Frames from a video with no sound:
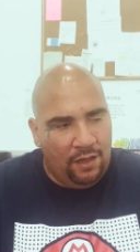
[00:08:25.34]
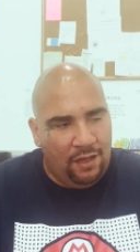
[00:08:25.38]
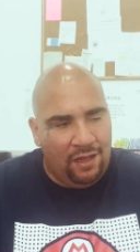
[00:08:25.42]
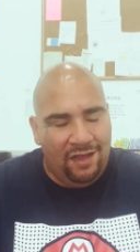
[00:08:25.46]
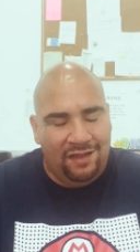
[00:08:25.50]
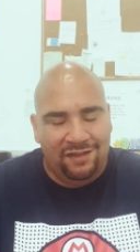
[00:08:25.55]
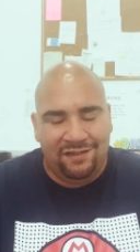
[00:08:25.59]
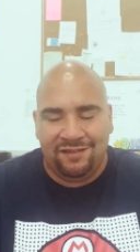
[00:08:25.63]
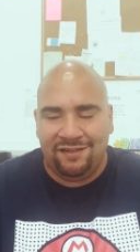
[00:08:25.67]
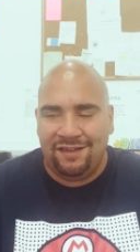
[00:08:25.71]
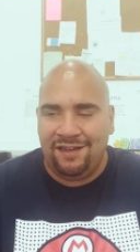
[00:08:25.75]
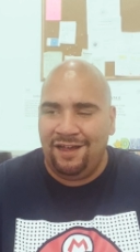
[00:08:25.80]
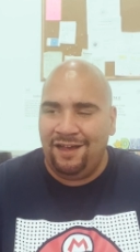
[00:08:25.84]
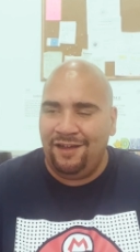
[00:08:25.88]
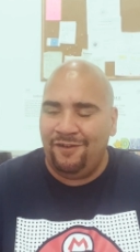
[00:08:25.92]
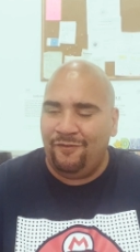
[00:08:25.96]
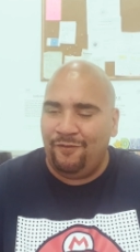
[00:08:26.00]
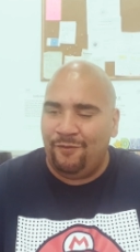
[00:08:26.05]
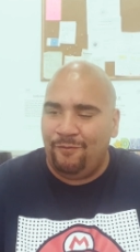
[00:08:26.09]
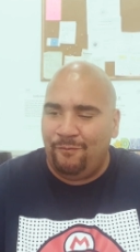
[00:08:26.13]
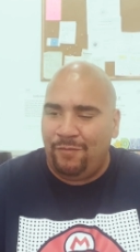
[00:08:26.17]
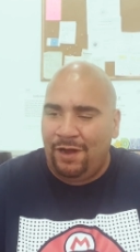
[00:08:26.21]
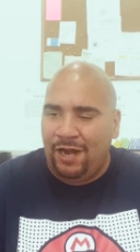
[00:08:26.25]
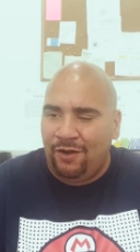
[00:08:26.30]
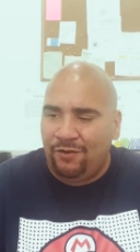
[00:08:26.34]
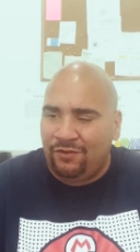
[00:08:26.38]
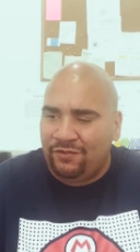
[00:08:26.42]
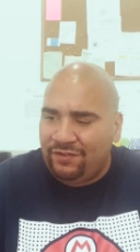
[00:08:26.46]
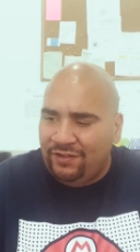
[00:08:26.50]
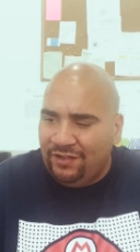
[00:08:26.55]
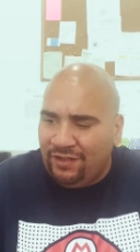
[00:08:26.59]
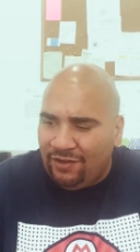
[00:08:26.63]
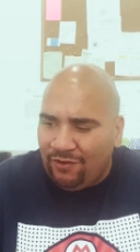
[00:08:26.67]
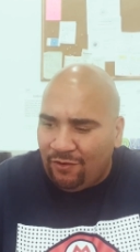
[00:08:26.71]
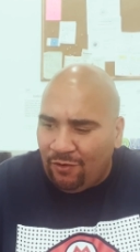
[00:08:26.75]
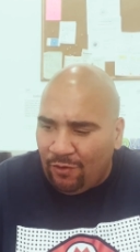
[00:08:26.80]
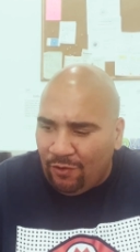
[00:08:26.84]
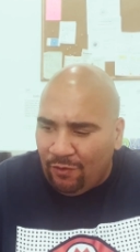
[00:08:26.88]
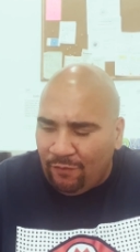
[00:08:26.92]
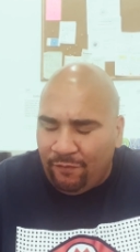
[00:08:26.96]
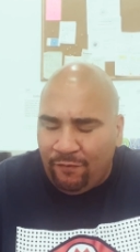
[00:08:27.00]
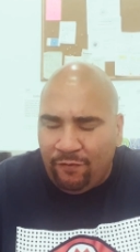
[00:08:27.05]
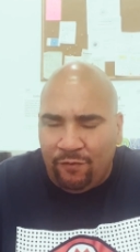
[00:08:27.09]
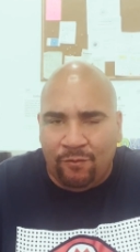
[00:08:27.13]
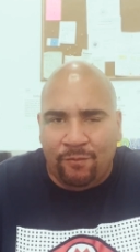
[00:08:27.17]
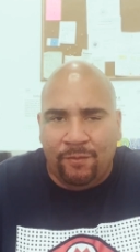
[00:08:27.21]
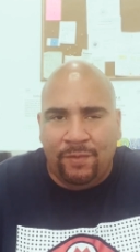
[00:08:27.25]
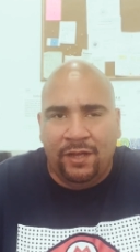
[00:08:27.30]
That's kind of embarrassing and
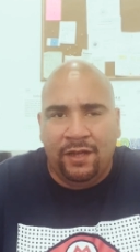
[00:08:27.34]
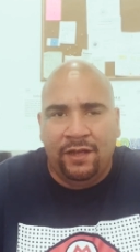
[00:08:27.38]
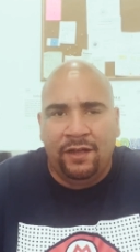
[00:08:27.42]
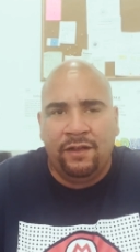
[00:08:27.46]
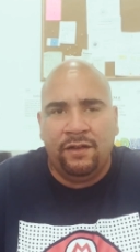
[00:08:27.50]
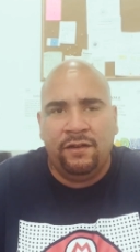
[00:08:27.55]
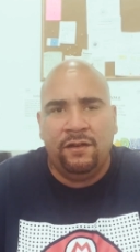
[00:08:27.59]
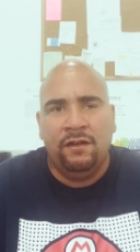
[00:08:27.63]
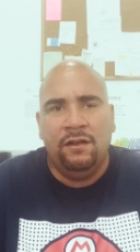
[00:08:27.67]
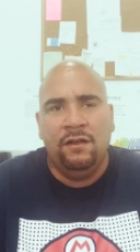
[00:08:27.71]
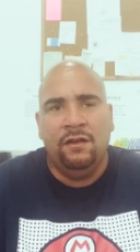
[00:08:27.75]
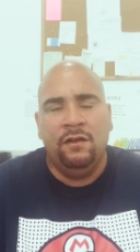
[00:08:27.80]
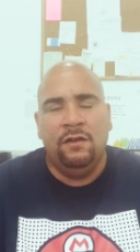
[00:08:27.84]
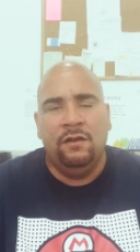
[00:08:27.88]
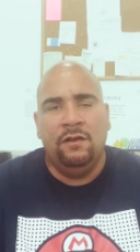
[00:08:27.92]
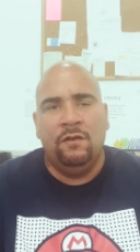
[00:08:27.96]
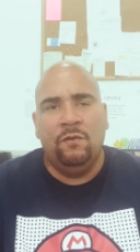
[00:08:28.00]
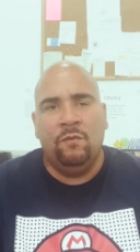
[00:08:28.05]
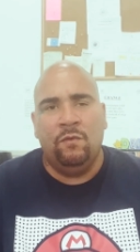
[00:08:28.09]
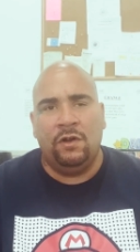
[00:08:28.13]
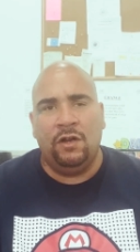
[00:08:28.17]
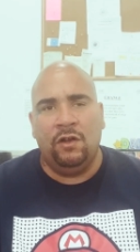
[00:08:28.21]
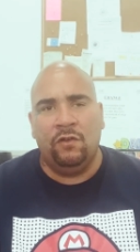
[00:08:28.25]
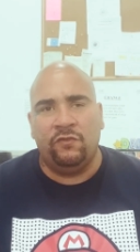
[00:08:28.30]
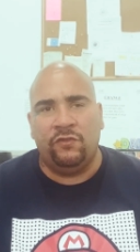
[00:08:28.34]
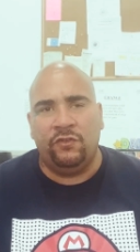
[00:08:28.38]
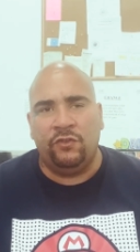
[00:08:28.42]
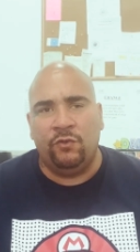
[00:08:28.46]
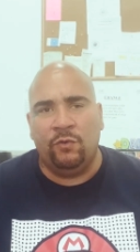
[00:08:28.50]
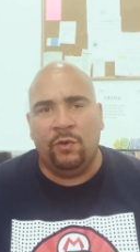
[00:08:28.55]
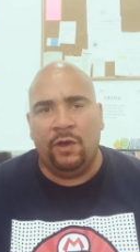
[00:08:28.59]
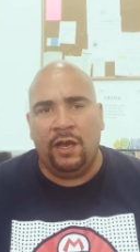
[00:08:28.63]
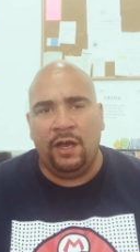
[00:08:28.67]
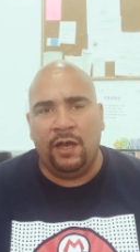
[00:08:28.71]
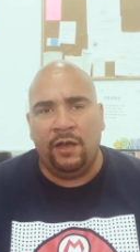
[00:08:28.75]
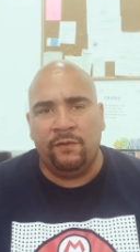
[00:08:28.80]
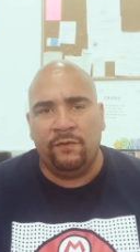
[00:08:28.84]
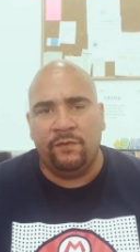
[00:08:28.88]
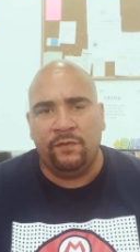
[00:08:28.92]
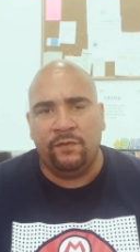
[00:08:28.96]
hurtful, man. What else do you have?